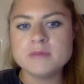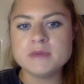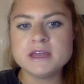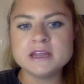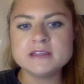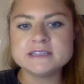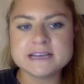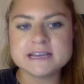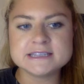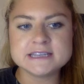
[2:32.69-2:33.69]
beginning the
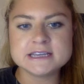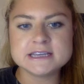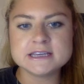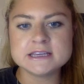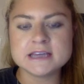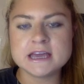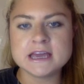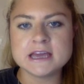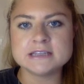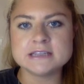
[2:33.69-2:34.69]
testing,
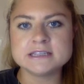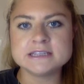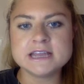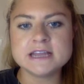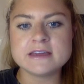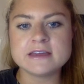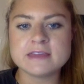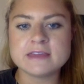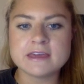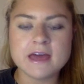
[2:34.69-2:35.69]
and the data
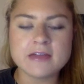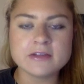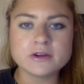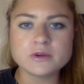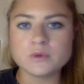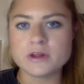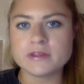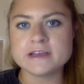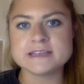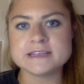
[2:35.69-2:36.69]
that they gathered were
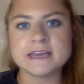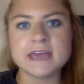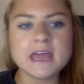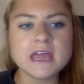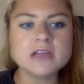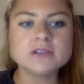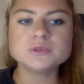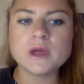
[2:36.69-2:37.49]
things like age,